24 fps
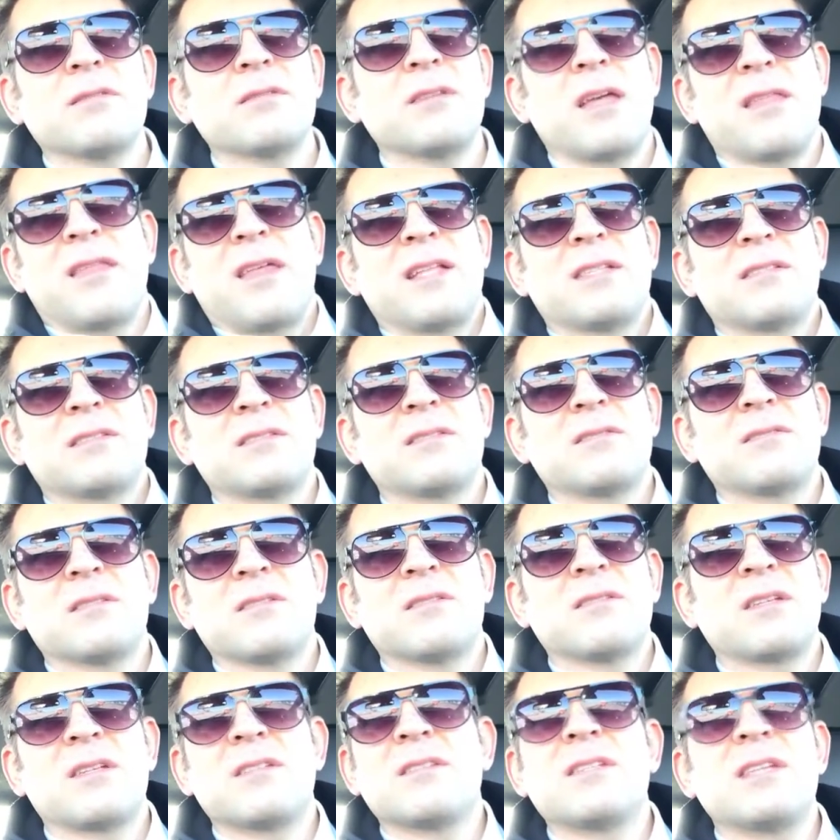So that's
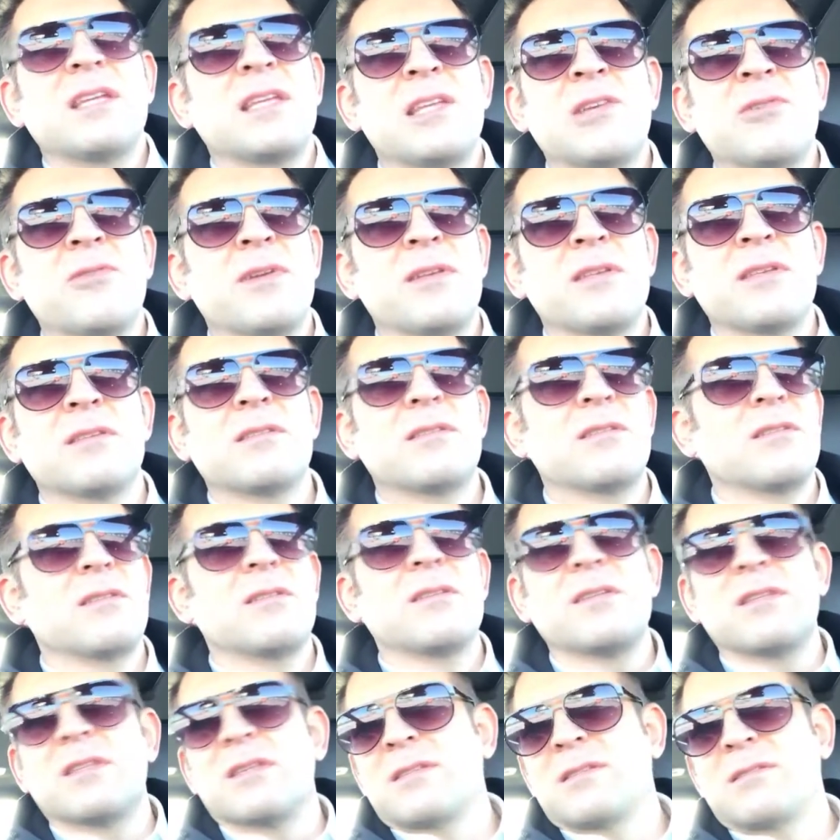just continuing to
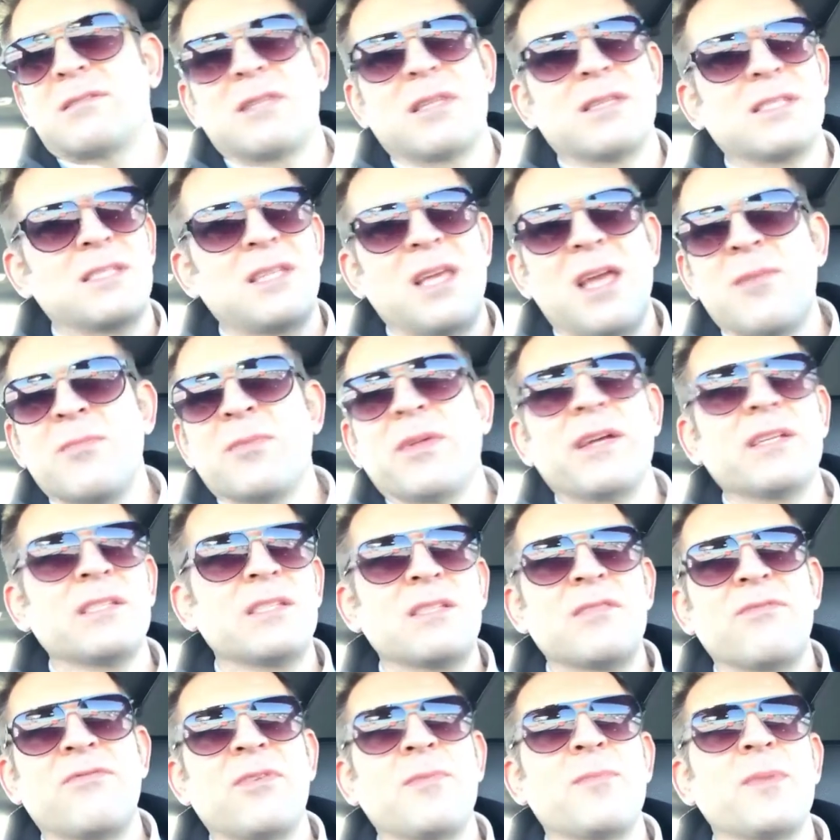do this. The same
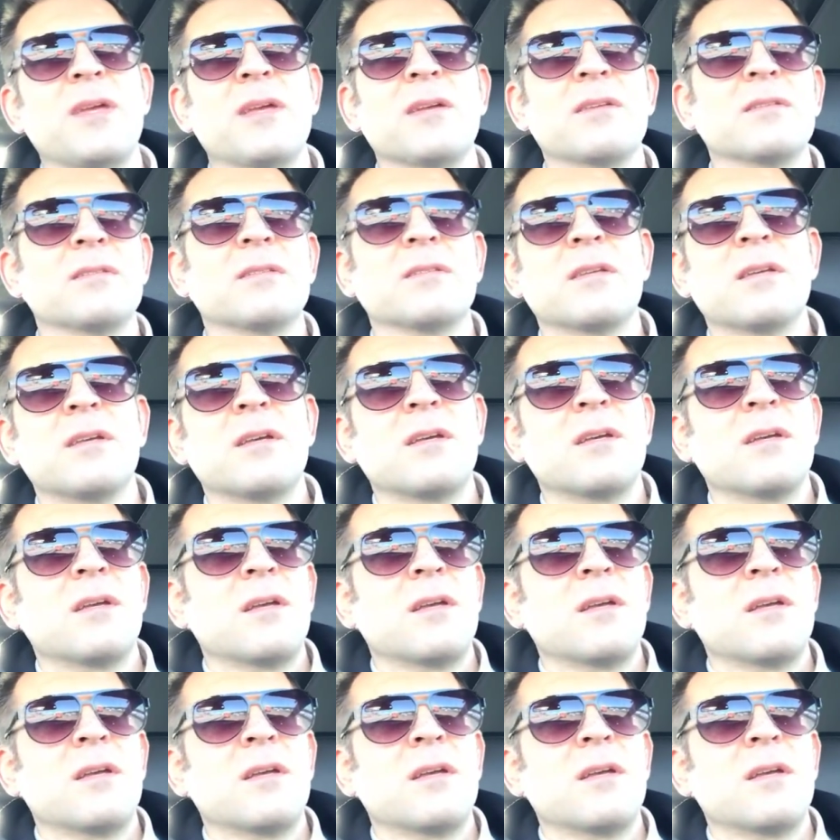lesson for me is